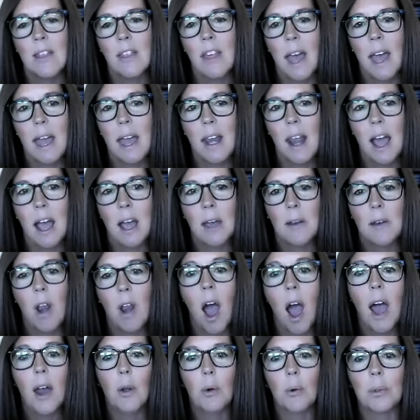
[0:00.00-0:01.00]
that uh,
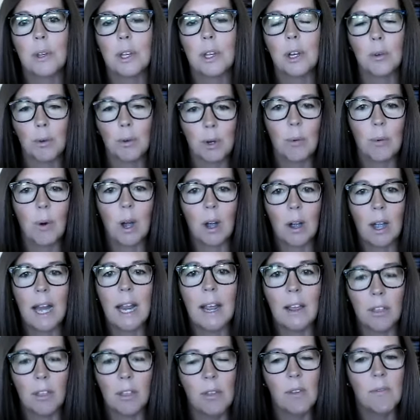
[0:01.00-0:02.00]
not only grew our
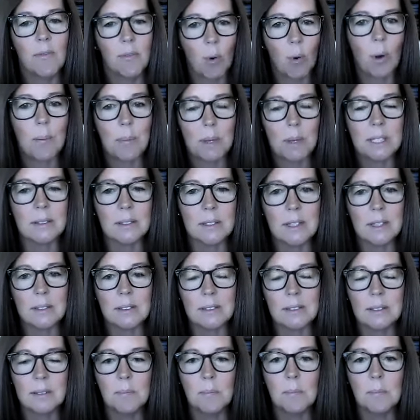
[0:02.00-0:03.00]
A4
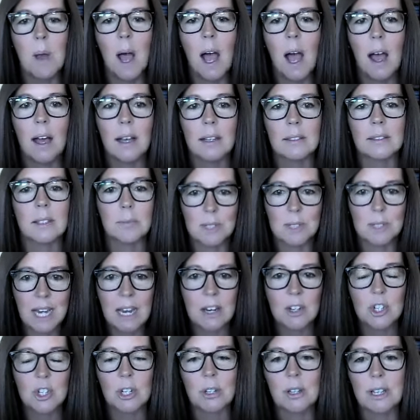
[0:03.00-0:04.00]
business, uh,
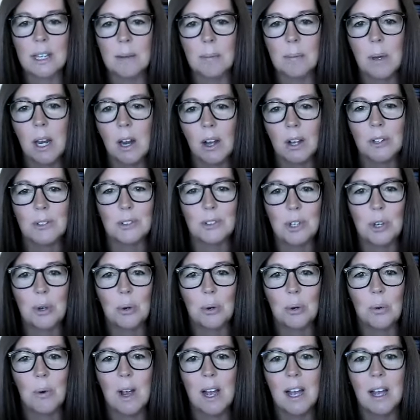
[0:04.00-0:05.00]
substantially, but
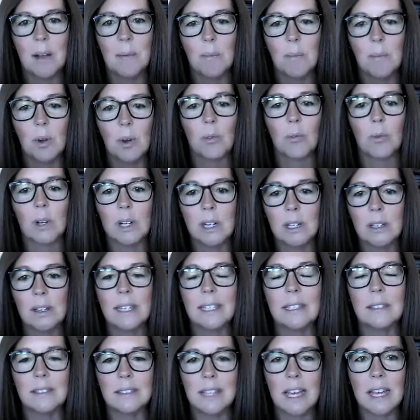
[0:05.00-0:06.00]
also um,
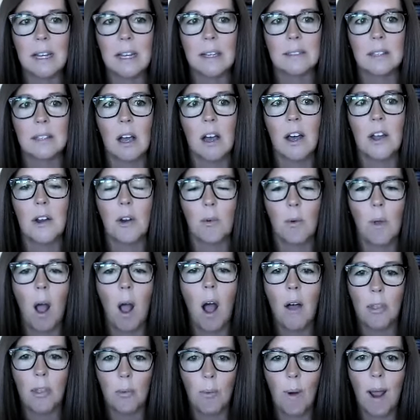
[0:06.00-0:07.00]
really set us on, a,
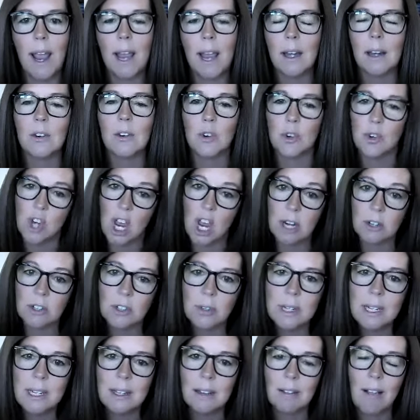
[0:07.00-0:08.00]
on the right
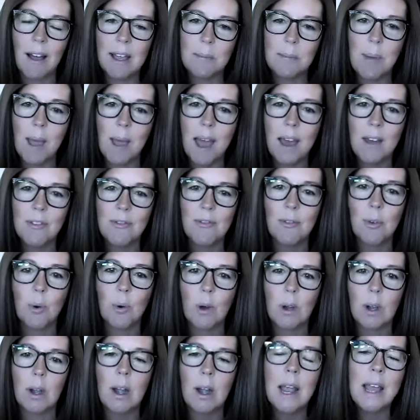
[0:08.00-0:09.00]
trajectory and glide path
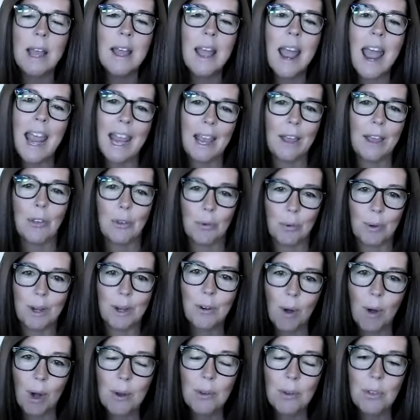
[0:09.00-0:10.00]
for A3
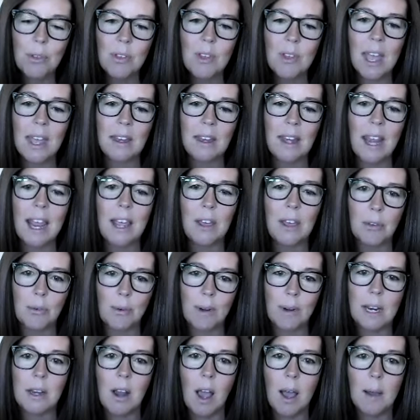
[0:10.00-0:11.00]
growth and
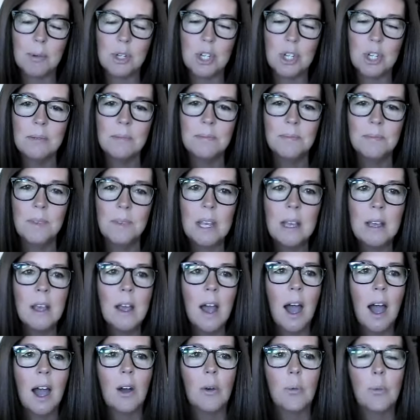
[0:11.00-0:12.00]
A3 adoption.
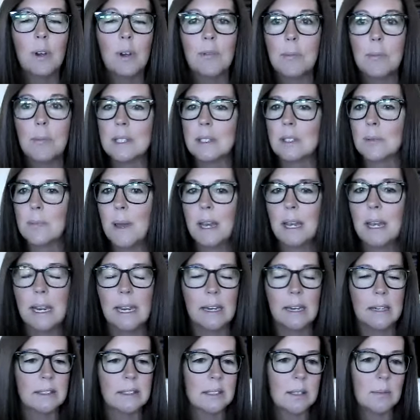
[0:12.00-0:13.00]
Uh, we've been
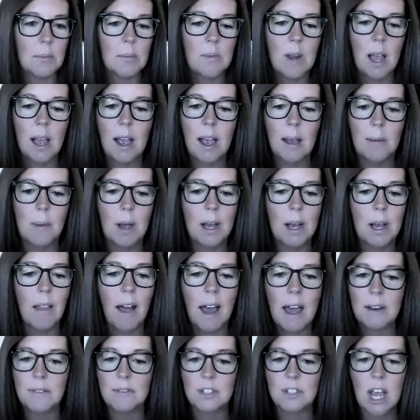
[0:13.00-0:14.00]
spending some um, a
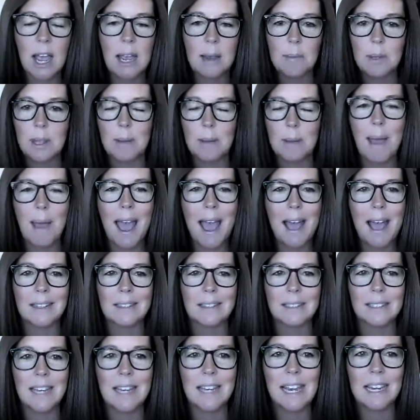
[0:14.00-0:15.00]
lot of time in the
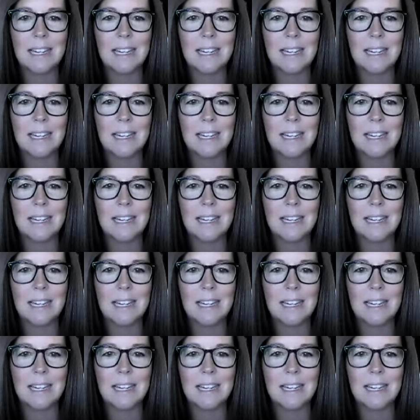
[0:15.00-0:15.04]
past